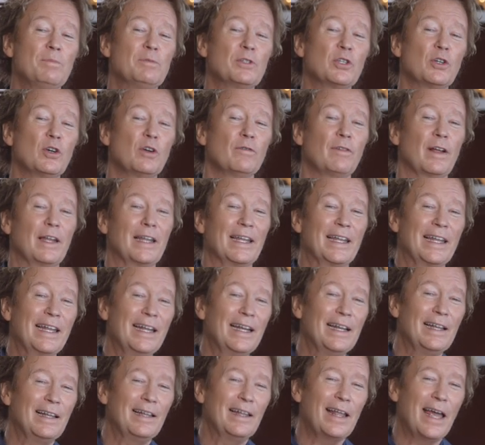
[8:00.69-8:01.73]
observe a
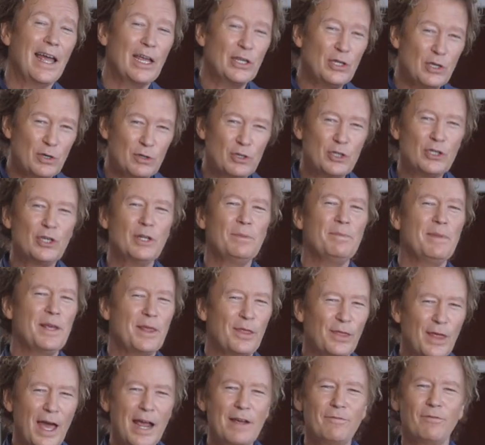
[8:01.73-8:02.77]
little and you should be
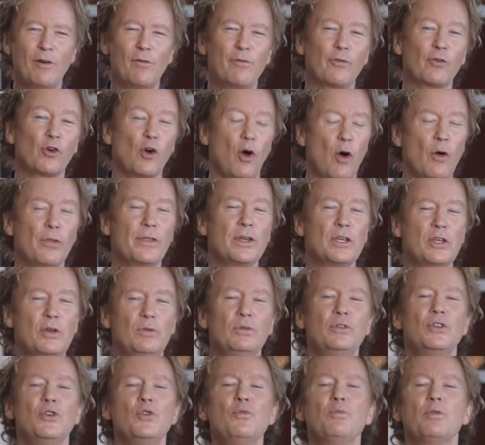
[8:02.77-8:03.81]
thankful for all that you
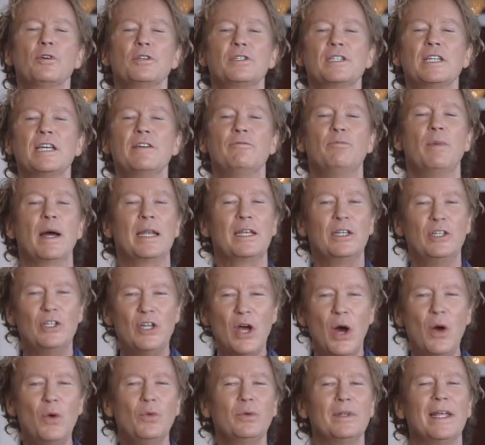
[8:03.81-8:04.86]
do perceive, but
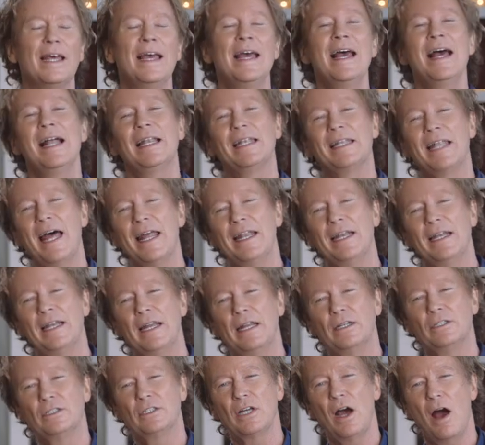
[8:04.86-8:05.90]
don't let it
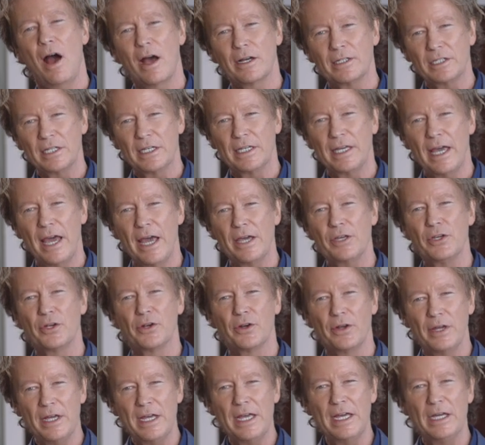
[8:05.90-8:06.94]
intoxicate
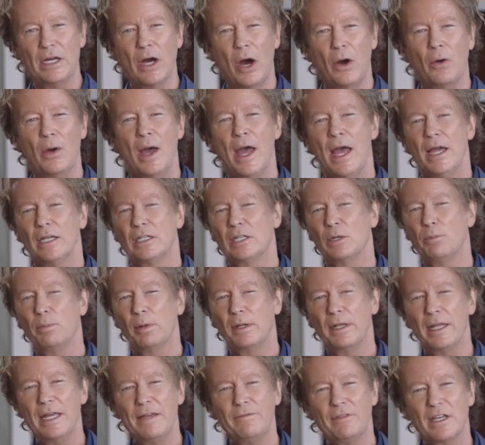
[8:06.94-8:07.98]
your ego to
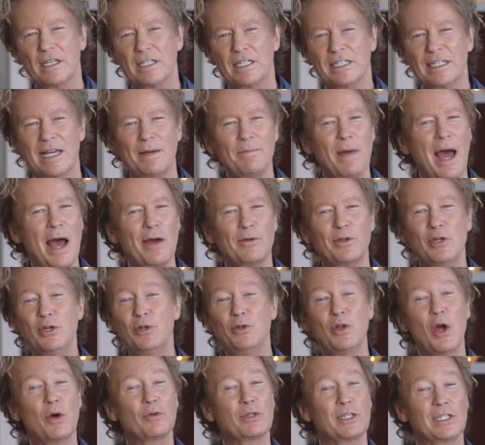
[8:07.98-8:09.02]
believe that somehow you
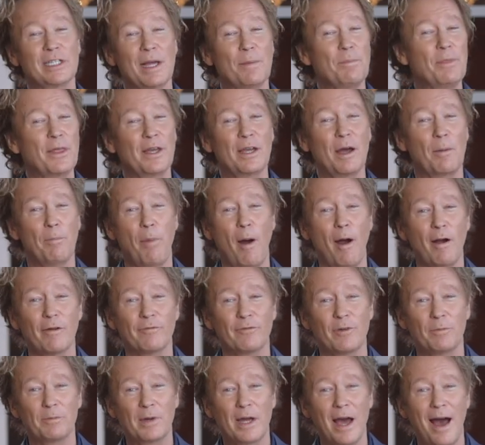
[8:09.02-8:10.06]
know something apart
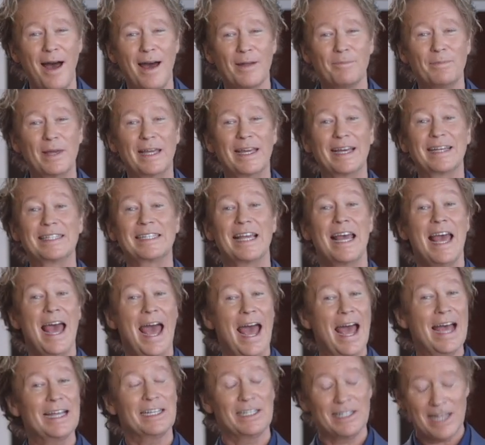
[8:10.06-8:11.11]
from God because,
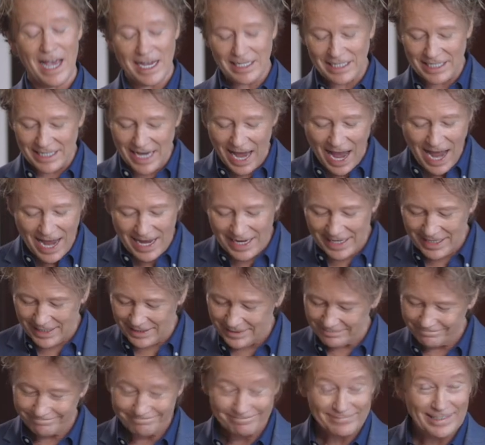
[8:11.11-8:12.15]
as they say,
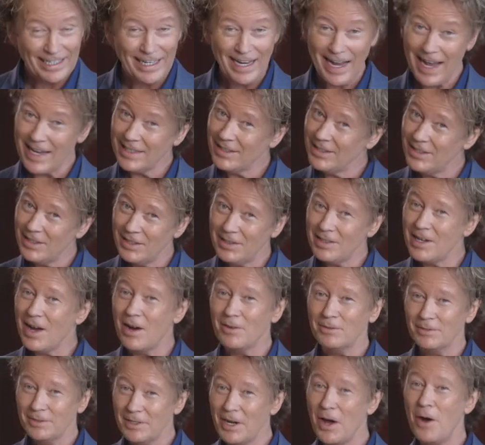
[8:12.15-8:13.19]
yeah, you
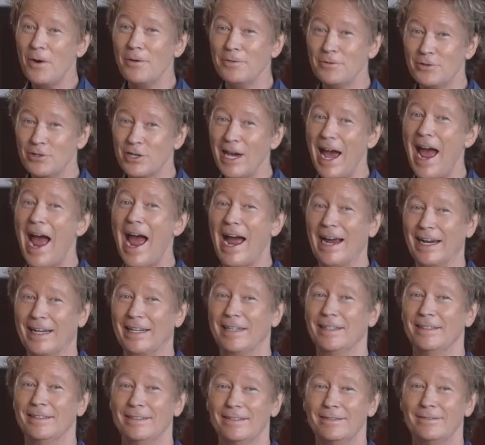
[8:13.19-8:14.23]
don't know
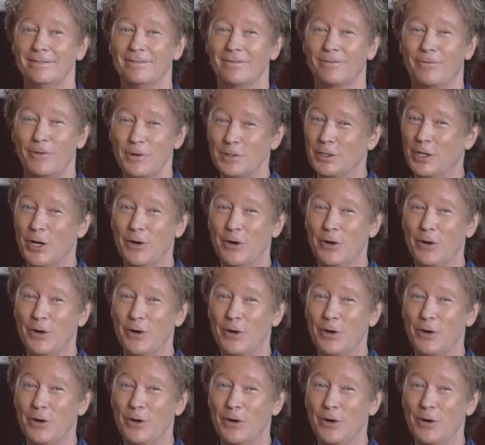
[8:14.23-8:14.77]
jack. First